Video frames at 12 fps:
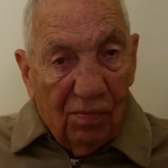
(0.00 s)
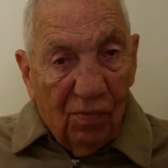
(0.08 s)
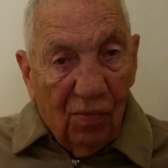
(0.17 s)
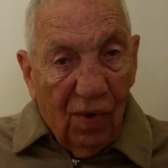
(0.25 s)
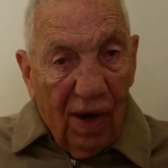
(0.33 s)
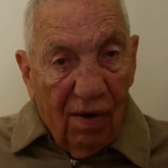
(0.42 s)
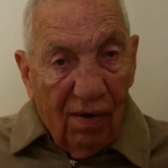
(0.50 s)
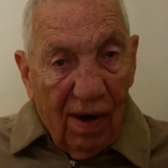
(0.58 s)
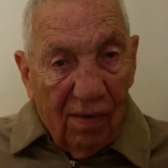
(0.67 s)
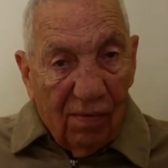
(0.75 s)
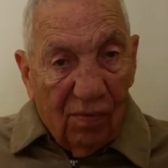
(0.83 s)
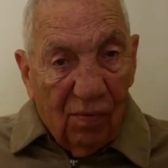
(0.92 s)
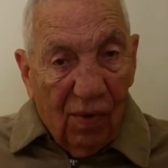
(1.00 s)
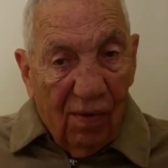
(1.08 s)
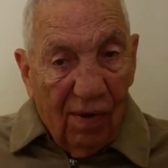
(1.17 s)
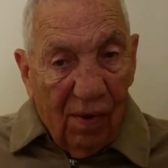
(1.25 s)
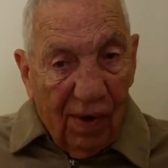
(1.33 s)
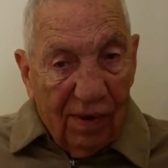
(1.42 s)
him where I, where
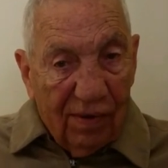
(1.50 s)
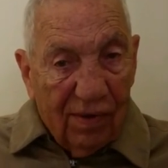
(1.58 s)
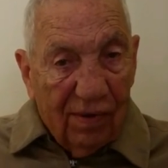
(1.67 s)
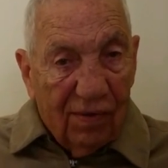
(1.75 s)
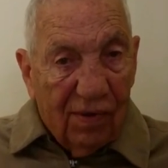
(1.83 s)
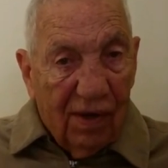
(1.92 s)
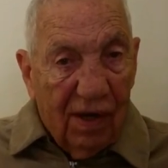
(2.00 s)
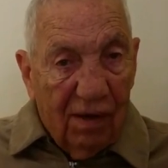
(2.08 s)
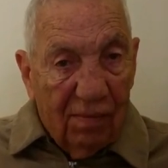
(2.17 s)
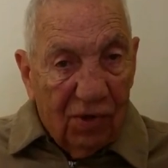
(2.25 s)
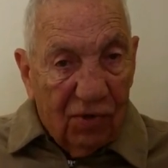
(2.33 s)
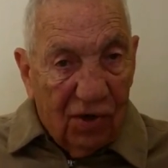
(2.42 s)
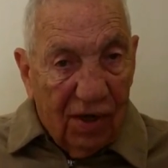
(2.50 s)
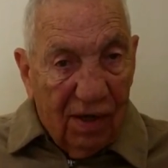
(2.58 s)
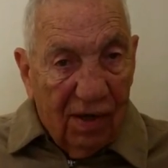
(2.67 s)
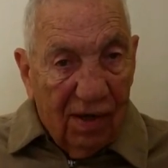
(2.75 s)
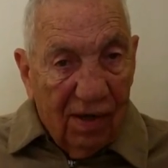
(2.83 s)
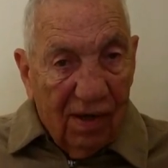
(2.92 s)
I went to
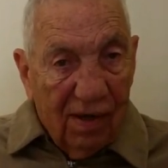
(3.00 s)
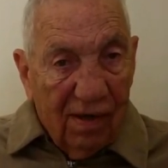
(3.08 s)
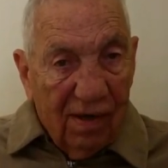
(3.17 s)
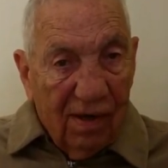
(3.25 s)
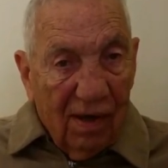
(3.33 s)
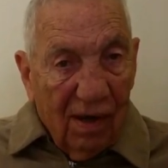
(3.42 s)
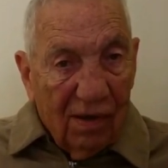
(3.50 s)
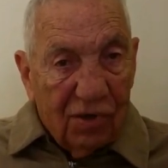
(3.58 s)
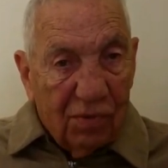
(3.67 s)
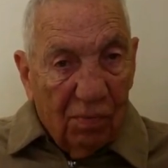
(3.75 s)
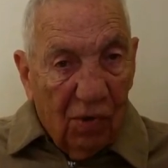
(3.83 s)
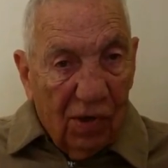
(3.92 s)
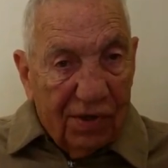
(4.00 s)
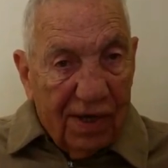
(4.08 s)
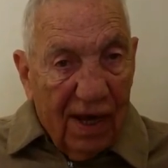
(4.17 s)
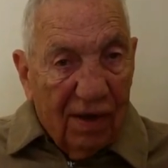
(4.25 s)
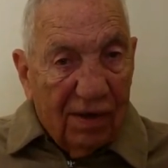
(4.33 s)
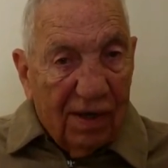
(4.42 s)
Himeji, a small
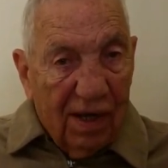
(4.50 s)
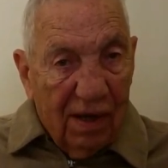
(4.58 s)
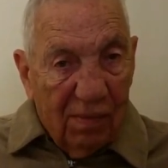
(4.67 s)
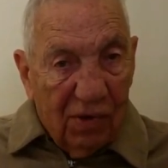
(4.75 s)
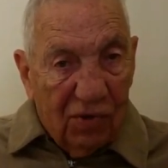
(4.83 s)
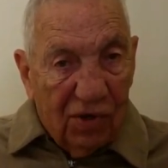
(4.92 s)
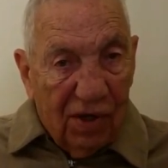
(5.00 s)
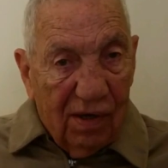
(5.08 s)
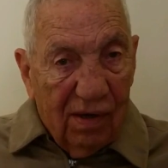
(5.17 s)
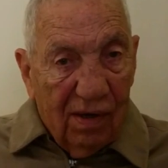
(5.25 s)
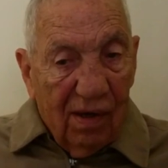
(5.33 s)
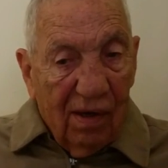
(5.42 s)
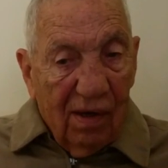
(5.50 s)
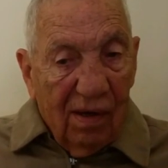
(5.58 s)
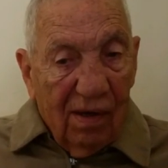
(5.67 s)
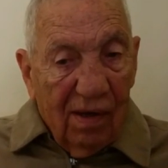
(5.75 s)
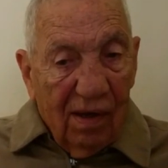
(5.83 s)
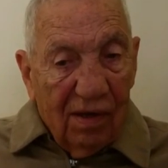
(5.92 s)
town in Himeji,
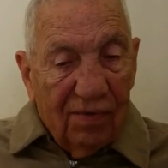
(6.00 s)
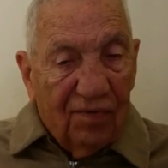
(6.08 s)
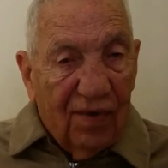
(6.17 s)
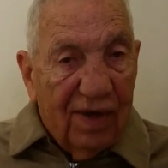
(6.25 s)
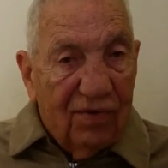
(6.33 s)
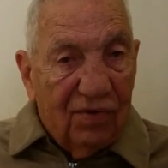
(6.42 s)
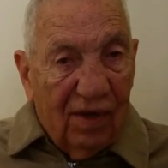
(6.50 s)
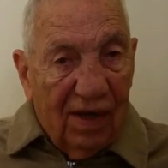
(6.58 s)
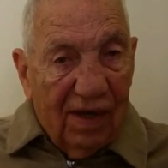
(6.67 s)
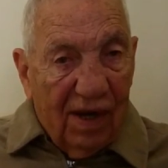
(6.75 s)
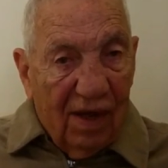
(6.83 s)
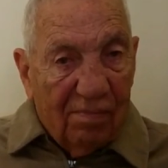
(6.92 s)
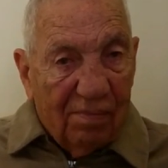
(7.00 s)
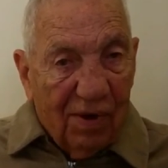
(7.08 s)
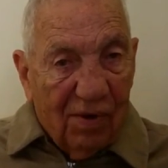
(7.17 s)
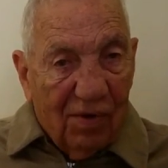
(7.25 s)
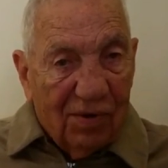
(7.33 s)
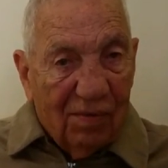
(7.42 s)
his face lit up
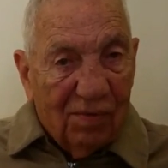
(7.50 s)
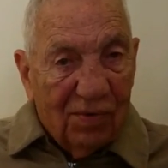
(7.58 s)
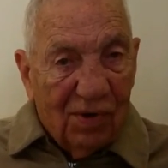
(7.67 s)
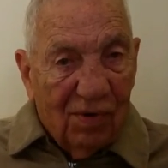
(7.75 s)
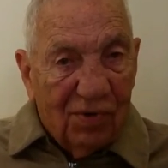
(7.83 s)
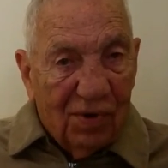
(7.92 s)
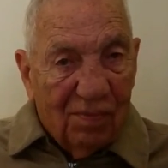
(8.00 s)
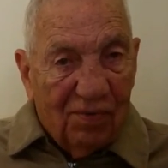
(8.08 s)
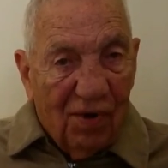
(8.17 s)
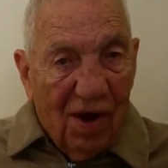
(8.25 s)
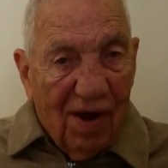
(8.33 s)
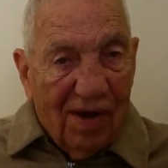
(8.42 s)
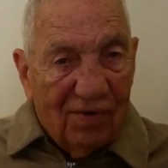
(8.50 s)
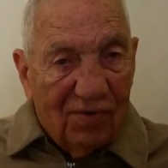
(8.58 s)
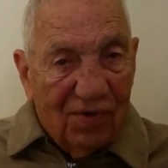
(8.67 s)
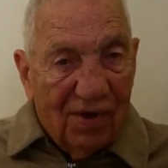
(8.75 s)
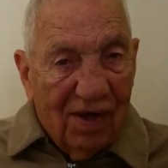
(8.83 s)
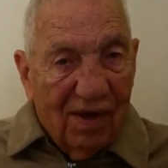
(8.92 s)
because he was so
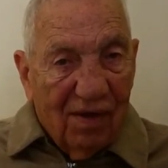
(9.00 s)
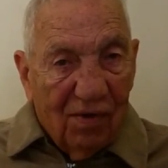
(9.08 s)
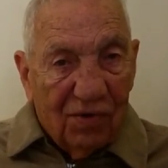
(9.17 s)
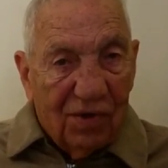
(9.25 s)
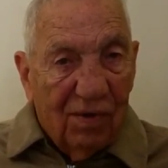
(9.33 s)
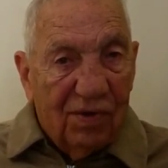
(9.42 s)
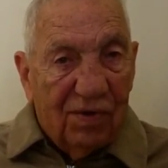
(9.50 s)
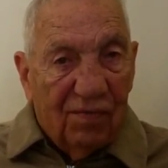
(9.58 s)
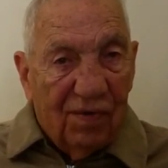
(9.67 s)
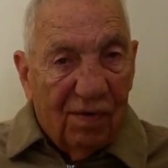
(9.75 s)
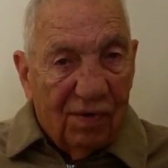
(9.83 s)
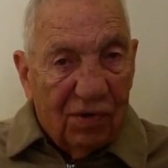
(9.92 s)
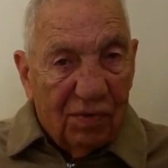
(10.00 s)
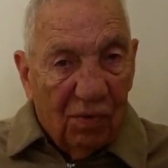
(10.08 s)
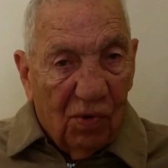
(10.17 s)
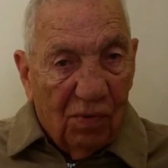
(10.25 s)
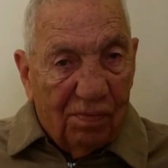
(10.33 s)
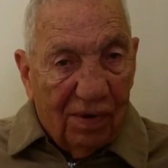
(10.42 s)
surprised, because it is a very
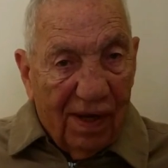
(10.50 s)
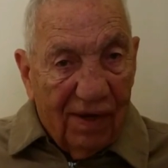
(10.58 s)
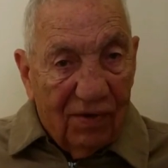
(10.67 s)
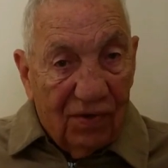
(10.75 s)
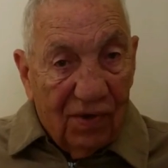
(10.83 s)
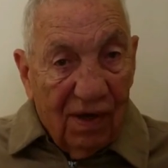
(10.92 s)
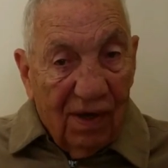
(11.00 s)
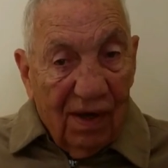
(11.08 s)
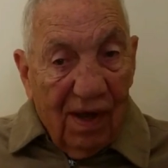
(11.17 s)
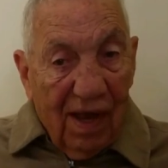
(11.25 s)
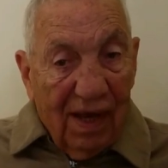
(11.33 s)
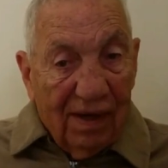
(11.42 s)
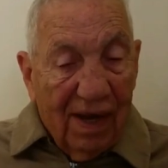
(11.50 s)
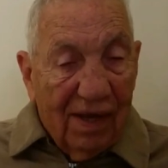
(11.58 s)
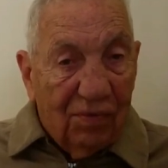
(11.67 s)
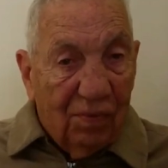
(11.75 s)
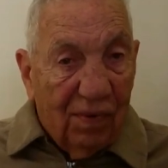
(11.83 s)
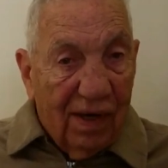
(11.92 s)
small place. And
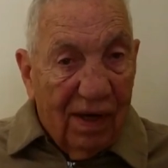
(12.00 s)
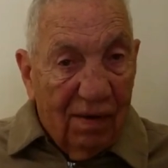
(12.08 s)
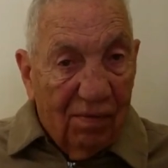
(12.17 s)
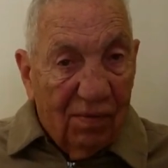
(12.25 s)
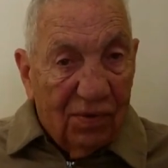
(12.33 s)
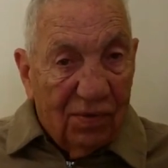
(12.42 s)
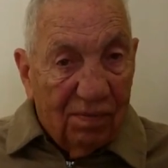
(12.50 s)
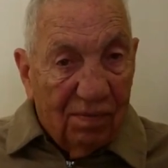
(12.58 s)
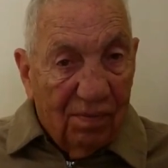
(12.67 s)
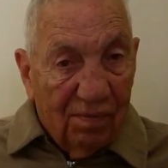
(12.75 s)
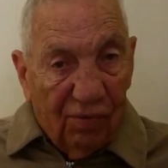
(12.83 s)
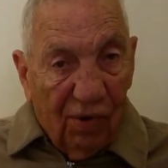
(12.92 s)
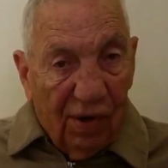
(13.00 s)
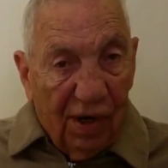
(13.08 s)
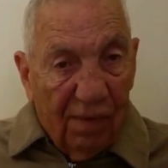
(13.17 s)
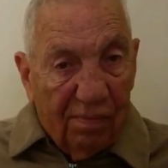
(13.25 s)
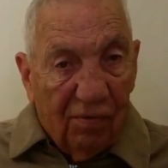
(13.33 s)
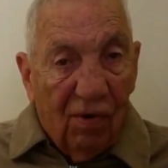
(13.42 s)
that's where he was brought
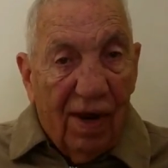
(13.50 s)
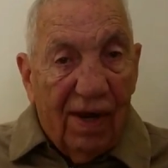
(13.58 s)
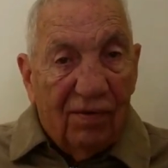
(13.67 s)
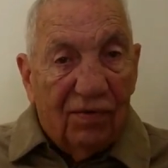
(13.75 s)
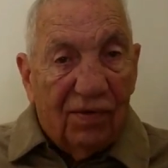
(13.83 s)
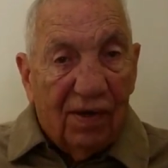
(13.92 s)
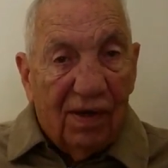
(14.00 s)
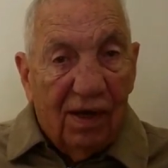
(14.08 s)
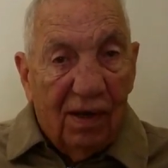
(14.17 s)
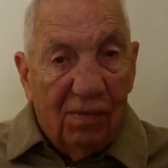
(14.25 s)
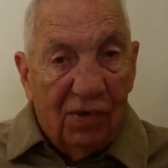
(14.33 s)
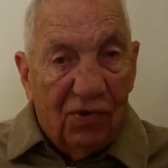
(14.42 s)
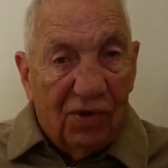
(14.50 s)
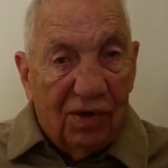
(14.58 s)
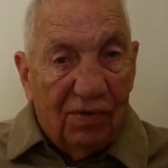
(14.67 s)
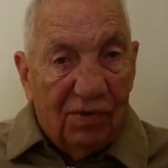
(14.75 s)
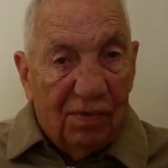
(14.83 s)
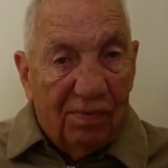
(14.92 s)
up and raised in
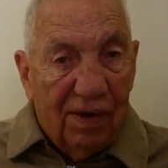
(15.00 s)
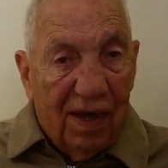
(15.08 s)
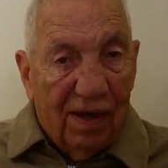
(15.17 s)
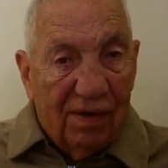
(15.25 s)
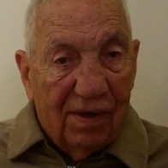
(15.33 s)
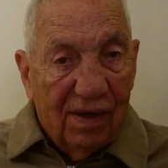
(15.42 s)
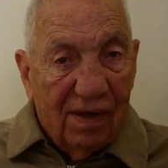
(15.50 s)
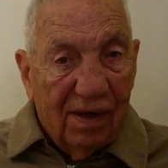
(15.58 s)
Himeji, Japan.